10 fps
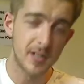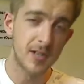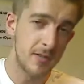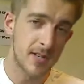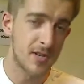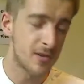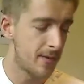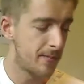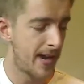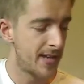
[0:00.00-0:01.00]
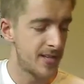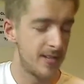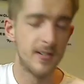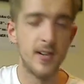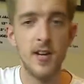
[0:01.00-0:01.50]
that you can do this strumming
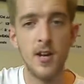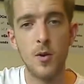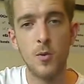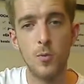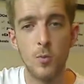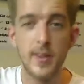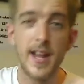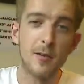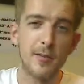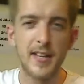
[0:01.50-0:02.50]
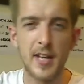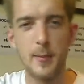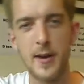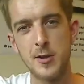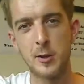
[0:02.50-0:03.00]
pattern without
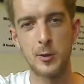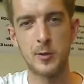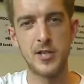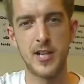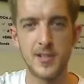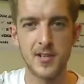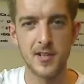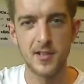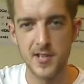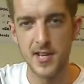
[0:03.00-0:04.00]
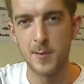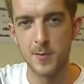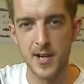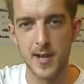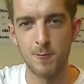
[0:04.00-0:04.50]
thinking about your chord changes at the
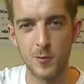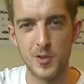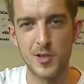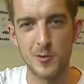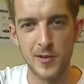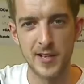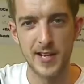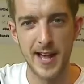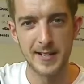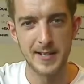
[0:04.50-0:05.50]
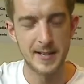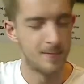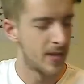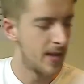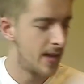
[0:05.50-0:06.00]
same time, which is really
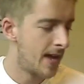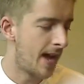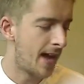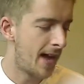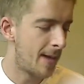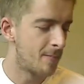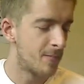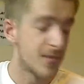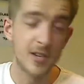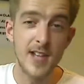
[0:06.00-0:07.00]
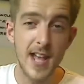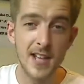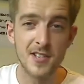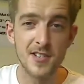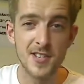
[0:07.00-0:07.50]
handy. Um, so
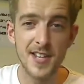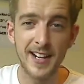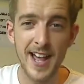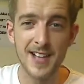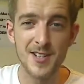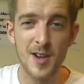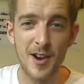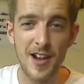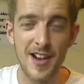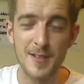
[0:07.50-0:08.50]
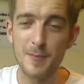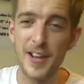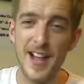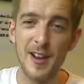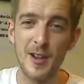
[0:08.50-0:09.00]
yes, stick that song
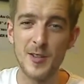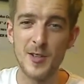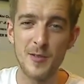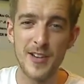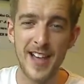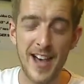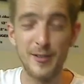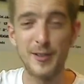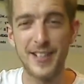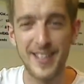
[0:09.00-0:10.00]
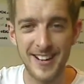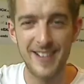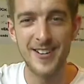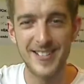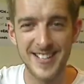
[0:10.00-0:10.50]
on, play along to it, have a look at the
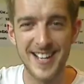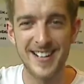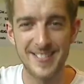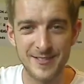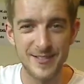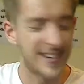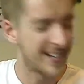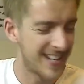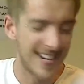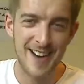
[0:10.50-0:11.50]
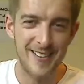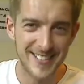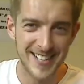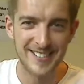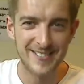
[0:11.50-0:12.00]
lyrics. They're frankly
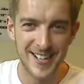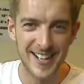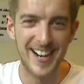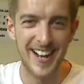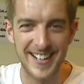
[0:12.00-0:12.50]
hilarious. I really